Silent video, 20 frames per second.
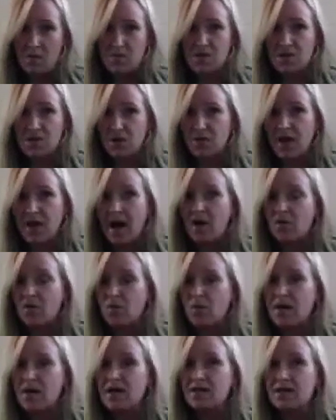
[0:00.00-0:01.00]
So that
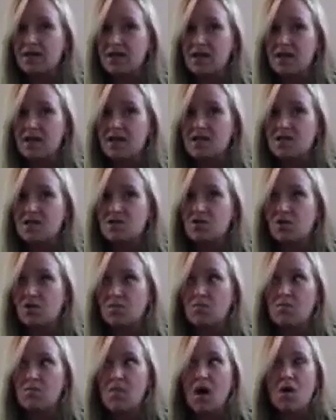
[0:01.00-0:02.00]
really is your
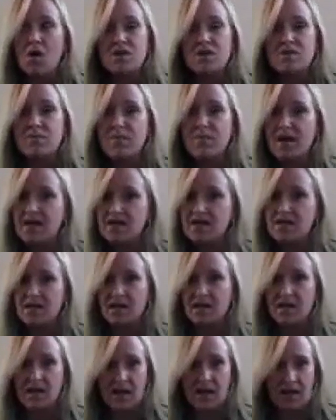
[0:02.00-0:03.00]
most
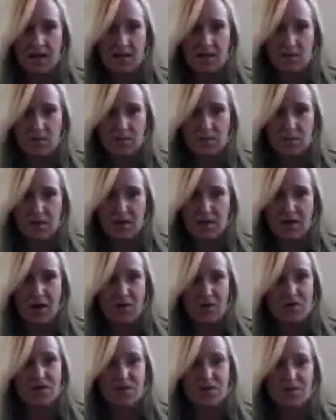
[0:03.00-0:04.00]
basic kit,
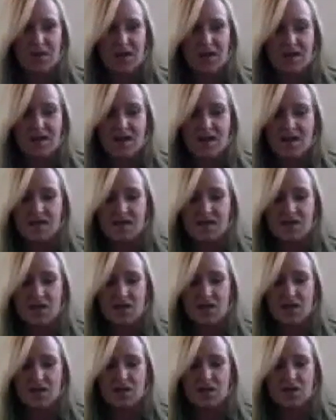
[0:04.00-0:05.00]
to me
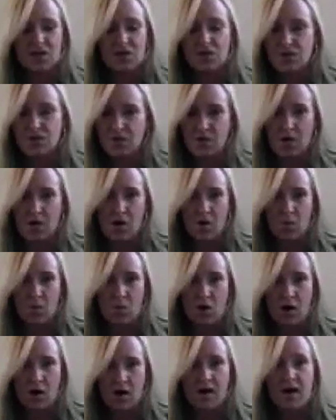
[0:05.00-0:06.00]
is to do your
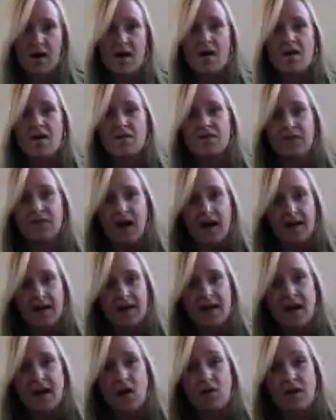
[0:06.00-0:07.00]
homework. Find
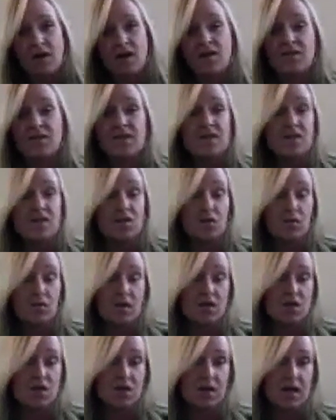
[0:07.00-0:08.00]
out if it's an
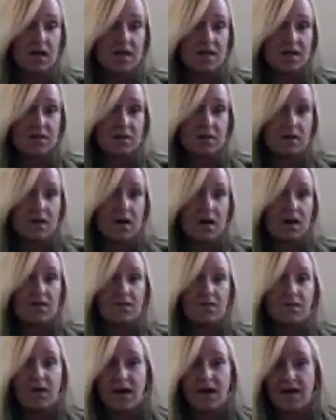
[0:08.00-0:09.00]
original idea or
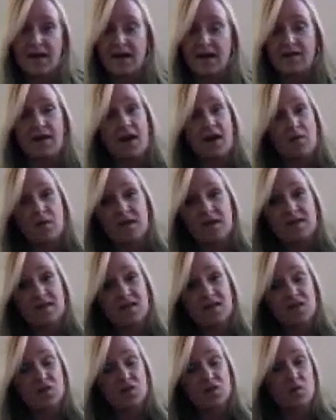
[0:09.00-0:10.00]
not. Find out how
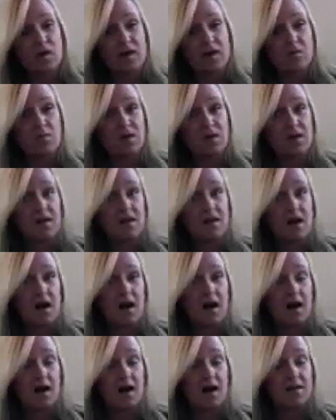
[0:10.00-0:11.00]
easy it's going to be
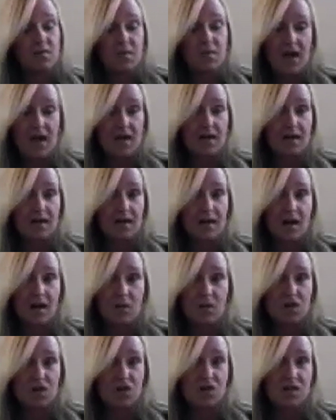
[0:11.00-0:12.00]
to make and how
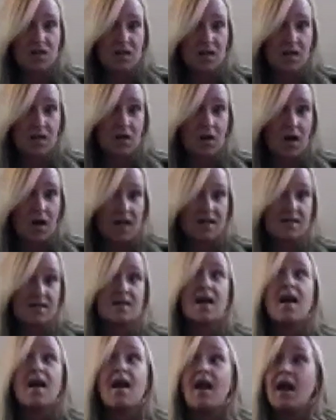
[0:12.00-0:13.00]
much it's going to cost,
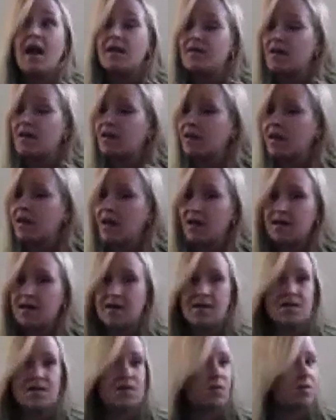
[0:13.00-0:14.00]
and then get it
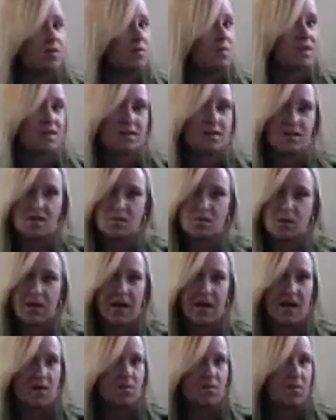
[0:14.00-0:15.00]
into a business
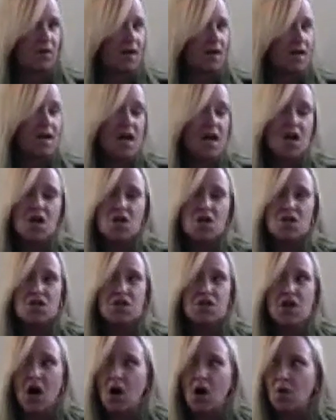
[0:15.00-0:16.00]
plan. But
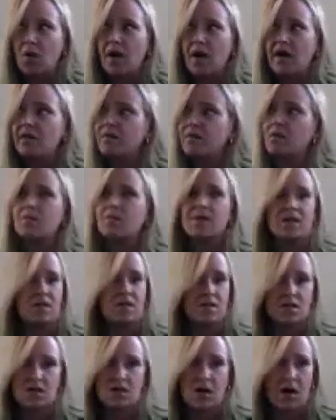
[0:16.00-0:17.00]
don't ever be
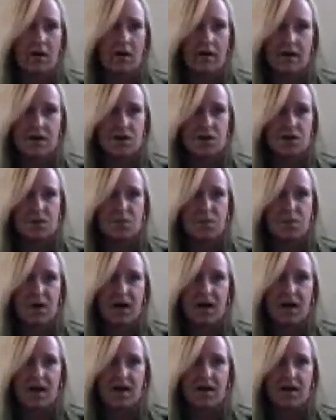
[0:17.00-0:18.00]
discouraged
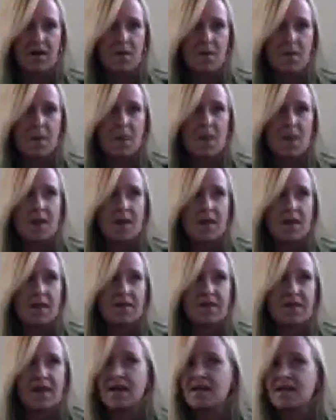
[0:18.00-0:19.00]
by
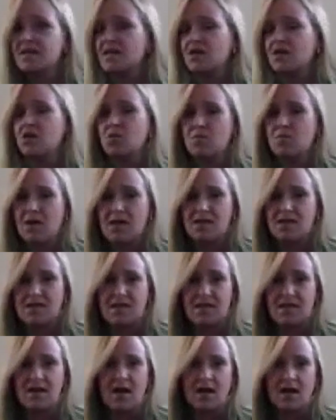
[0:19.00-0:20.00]
things that you may
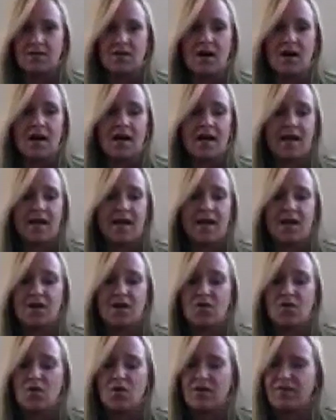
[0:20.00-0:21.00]
see online
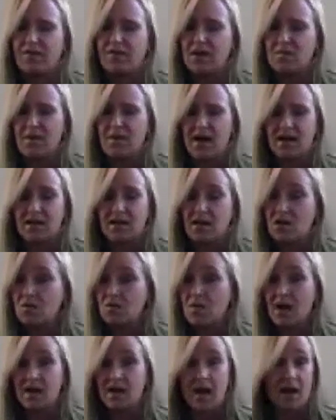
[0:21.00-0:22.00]
or feedback that you
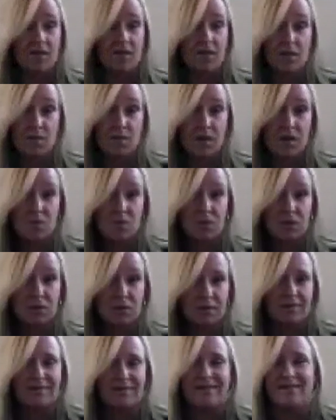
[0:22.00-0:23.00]
may get from
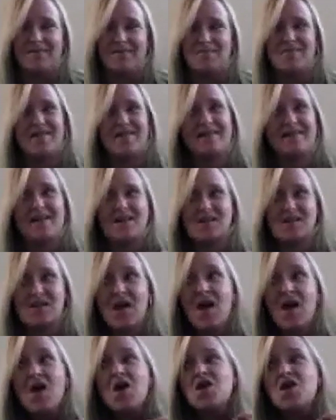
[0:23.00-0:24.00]
people, because
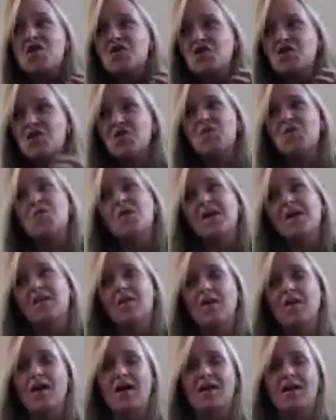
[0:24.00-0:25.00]
you
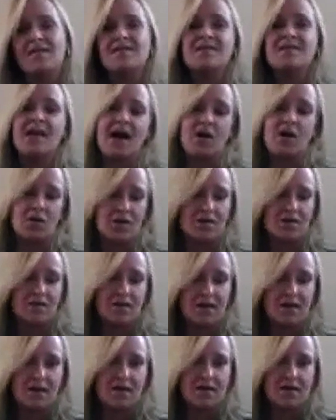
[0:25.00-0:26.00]
will
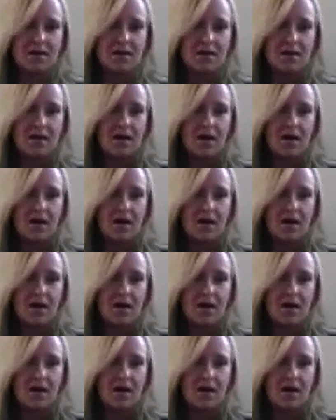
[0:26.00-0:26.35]
undoubtedly